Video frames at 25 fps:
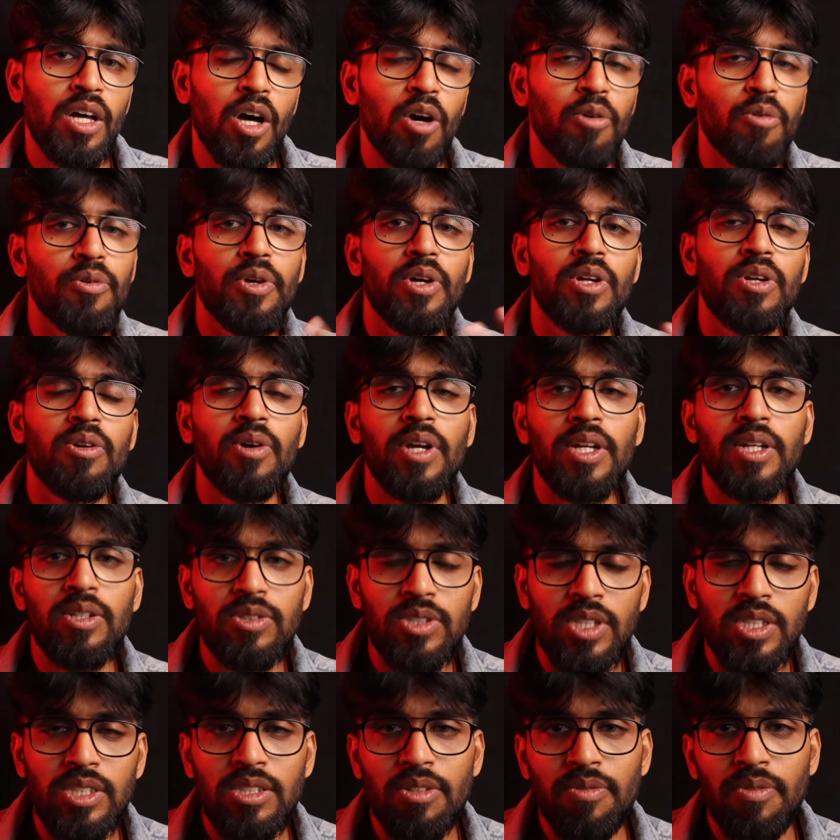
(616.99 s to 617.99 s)
How you are going
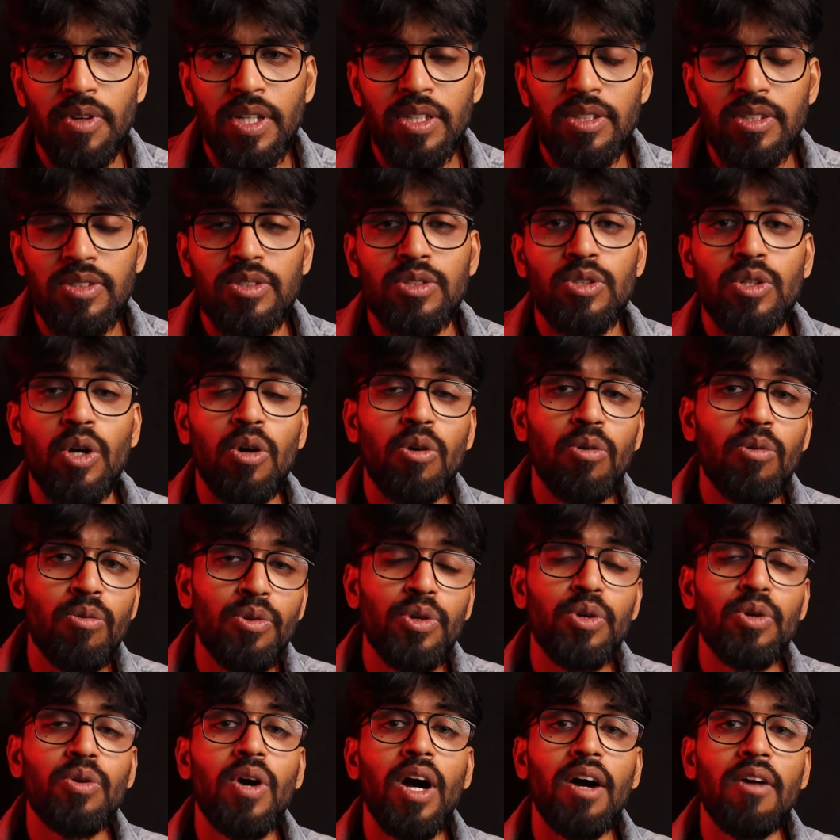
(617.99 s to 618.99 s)
to justify this? Now
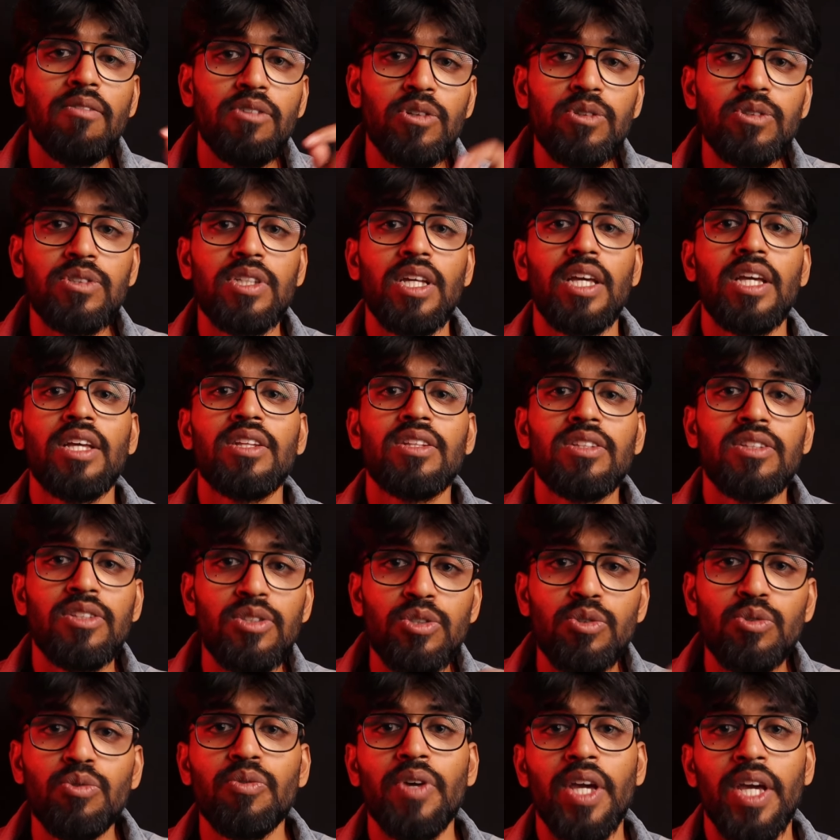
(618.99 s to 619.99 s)
you have to say it
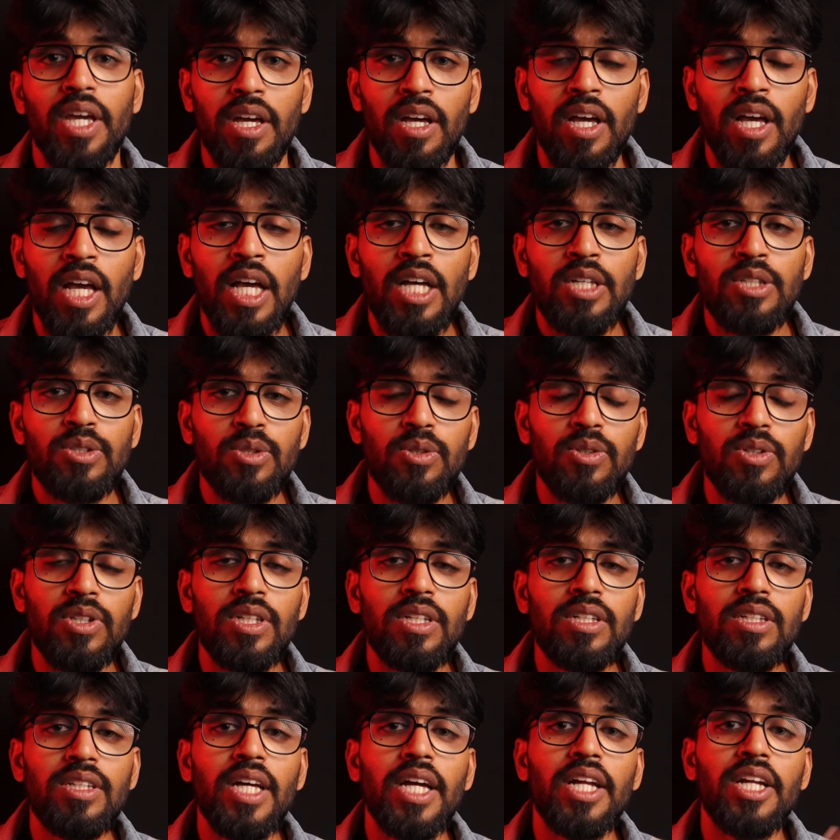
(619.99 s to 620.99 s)
this way so
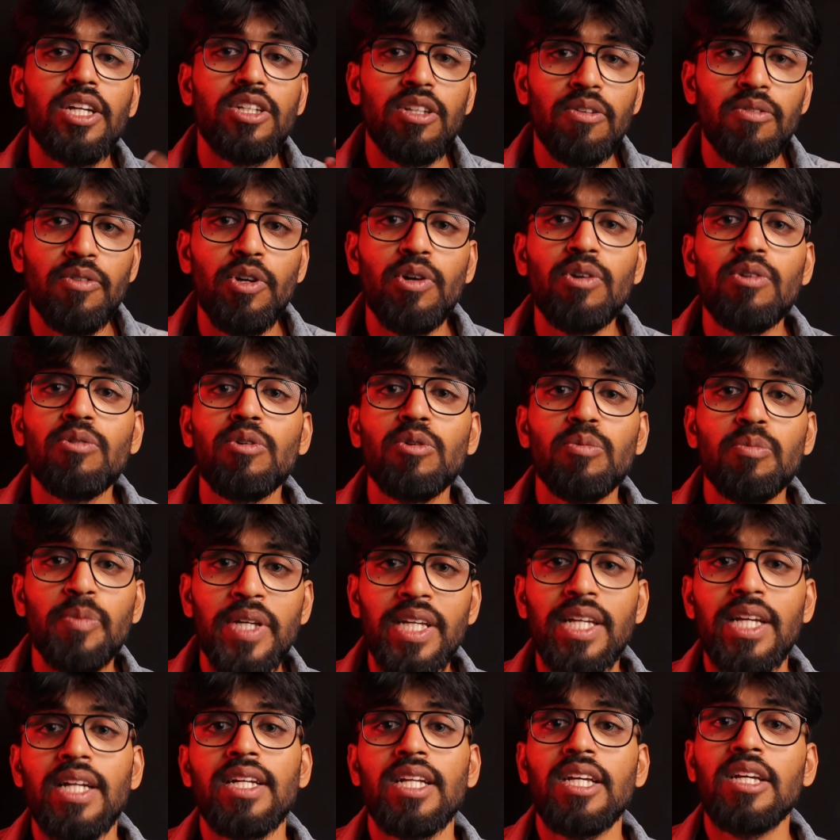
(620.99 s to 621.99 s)
that the interviewer will
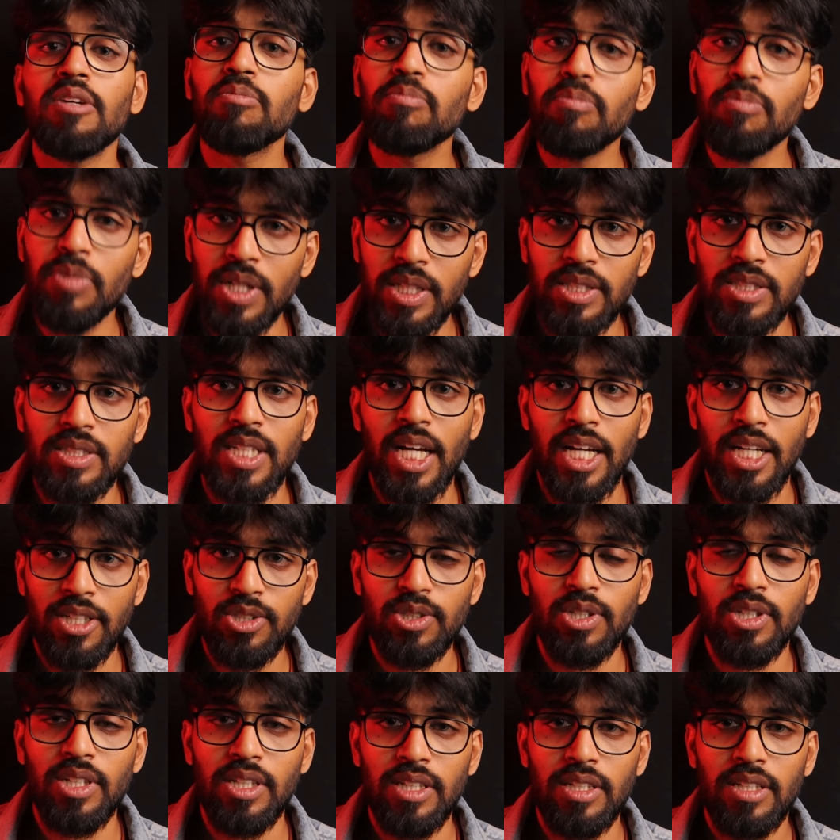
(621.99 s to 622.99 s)
be get impressed
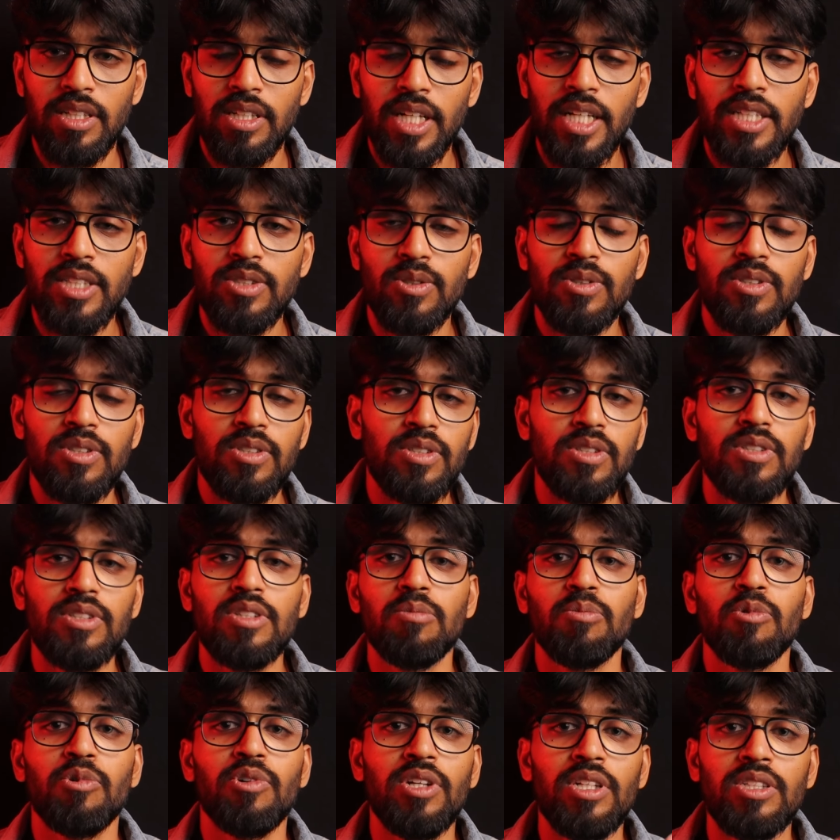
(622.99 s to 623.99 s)
actually, right? So this is
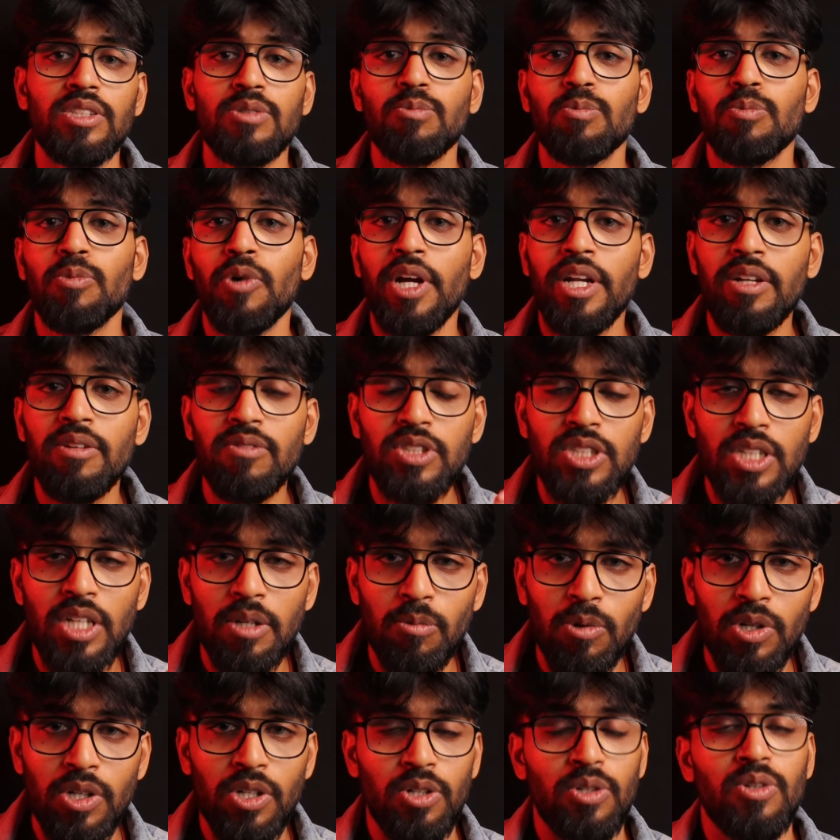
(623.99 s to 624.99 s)
the bonus point which
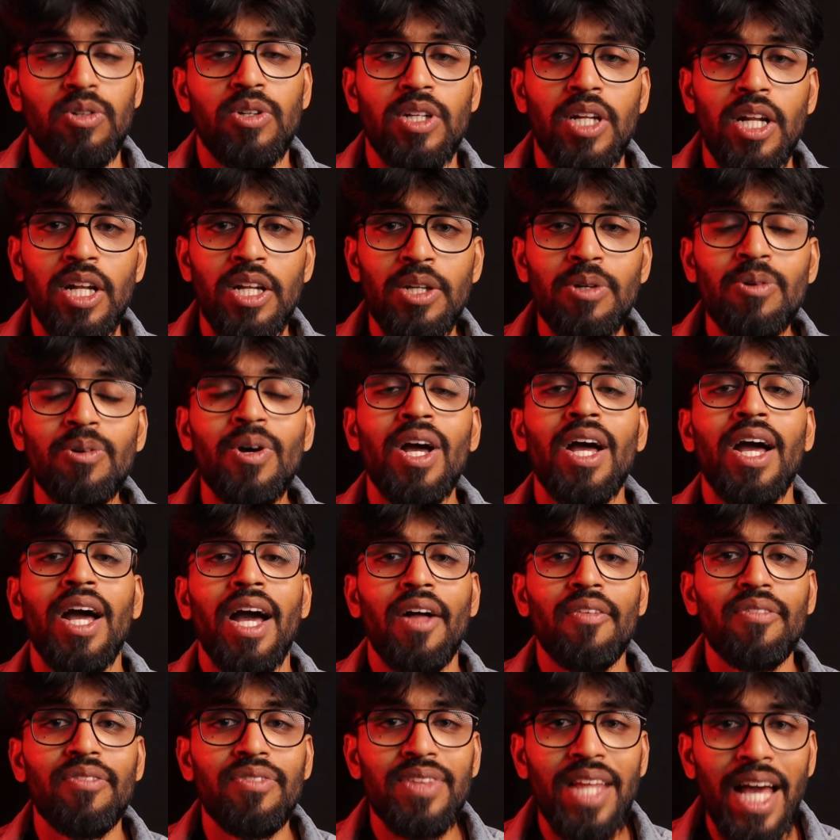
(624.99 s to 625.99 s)
I wanted to tell you.
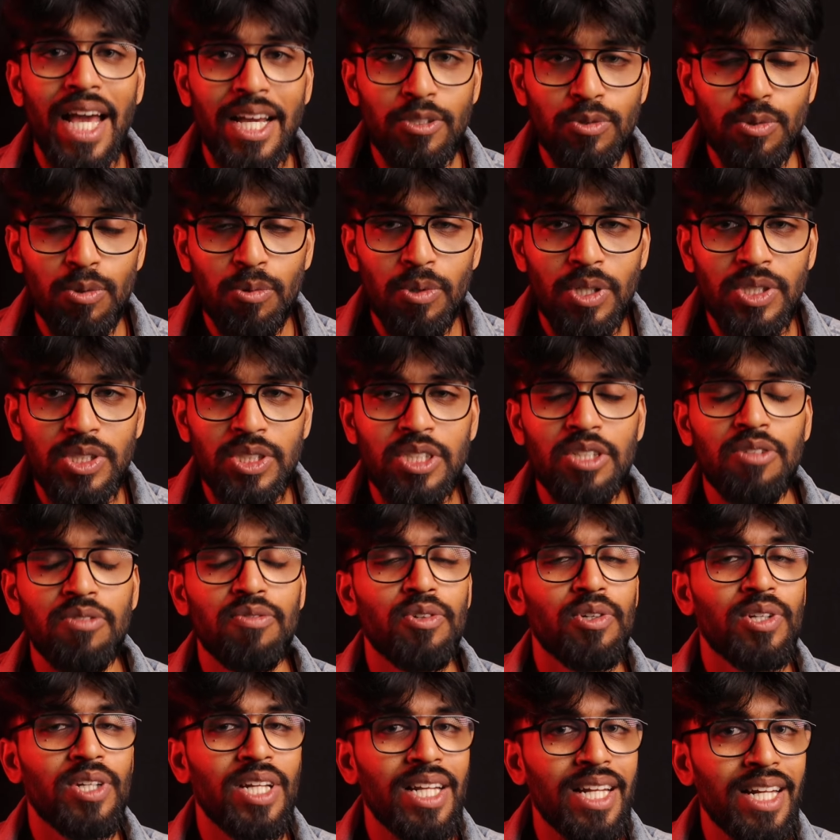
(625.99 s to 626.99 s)
And thanks for watching.
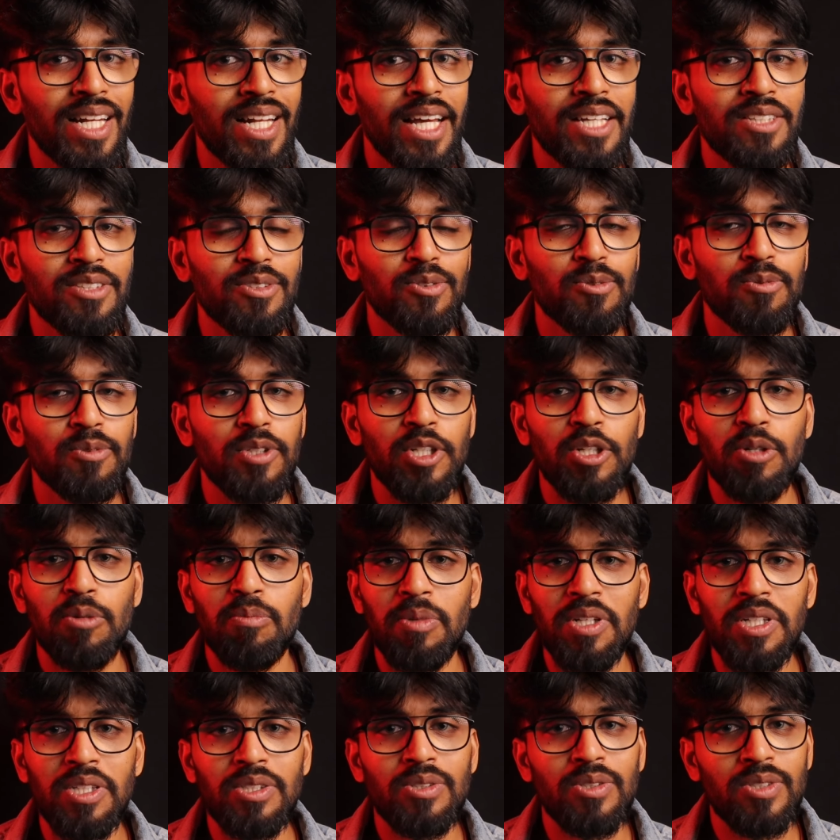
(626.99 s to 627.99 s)
If you really like this video,
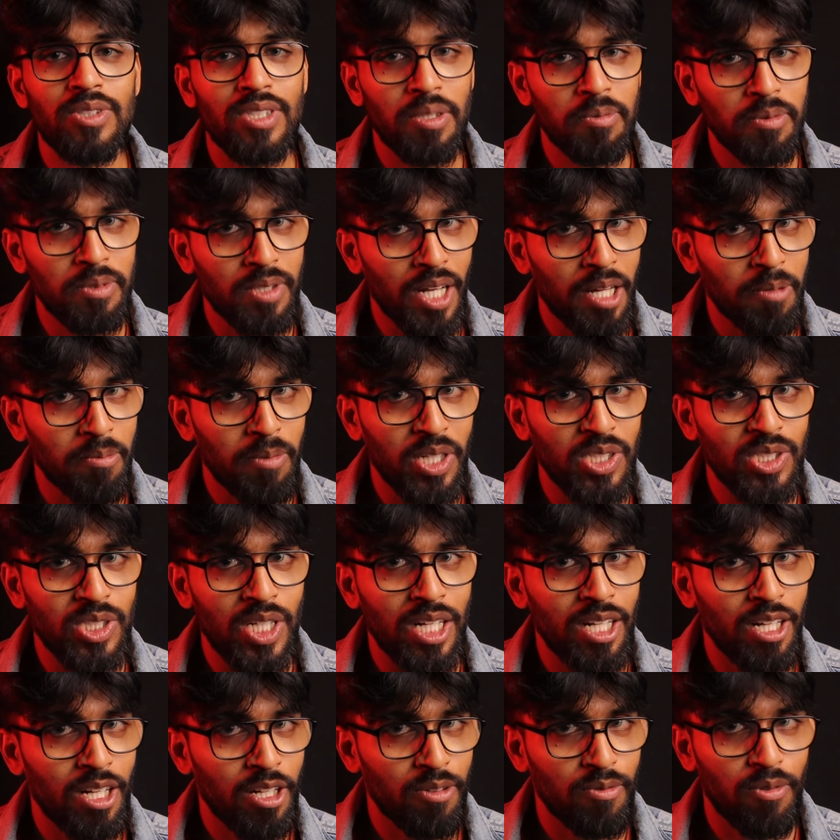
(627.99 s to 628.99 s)
please do subscribe my
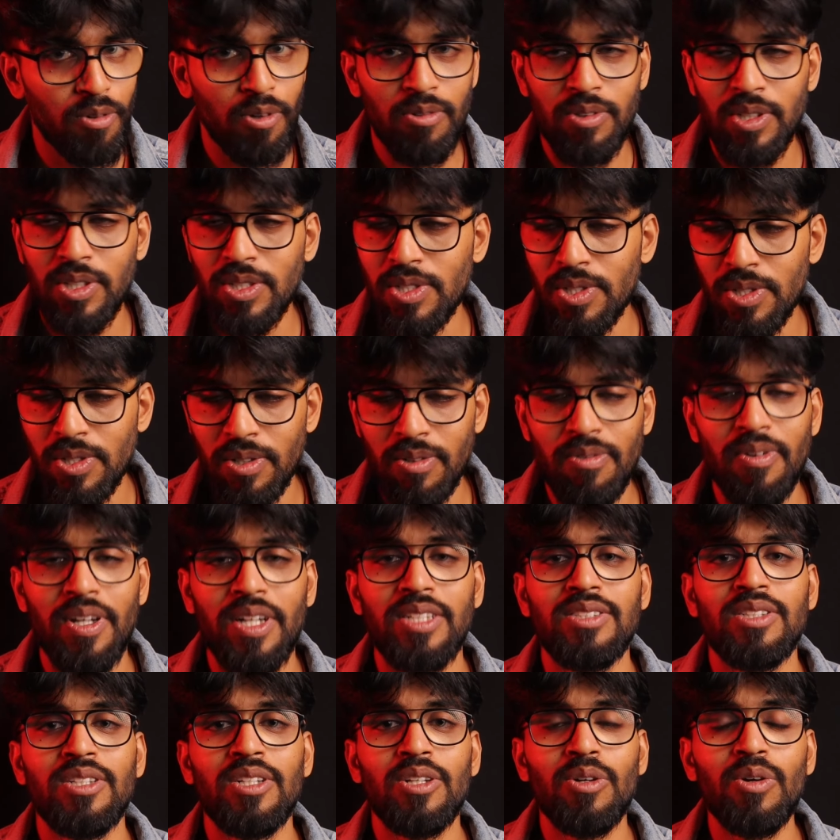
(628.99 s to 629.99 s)
channel and follow it to your
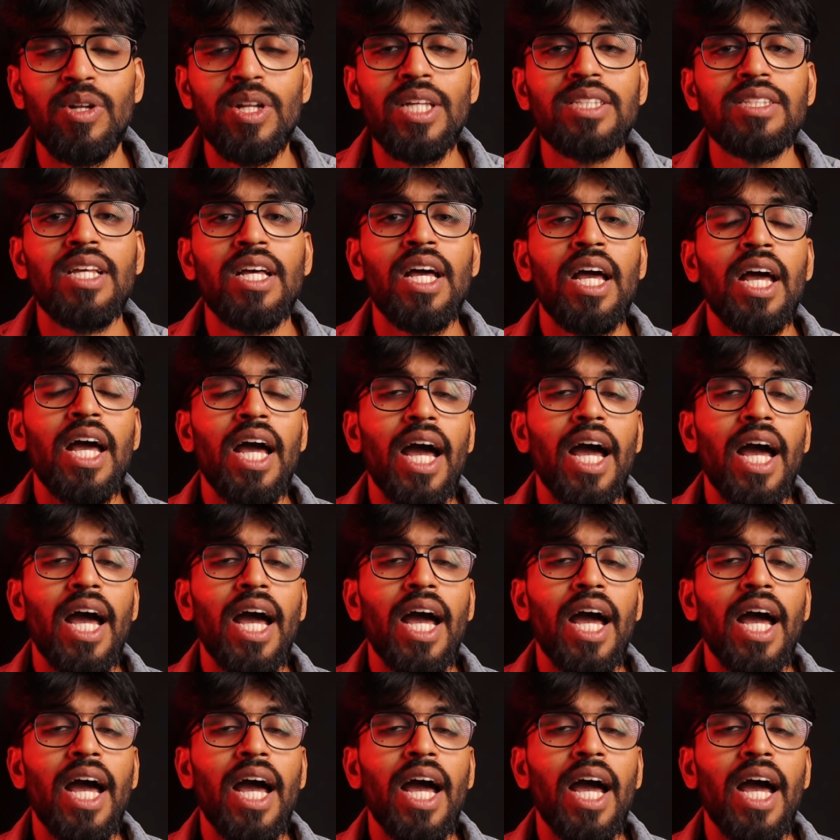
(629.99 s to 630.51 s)
friends and colleagues.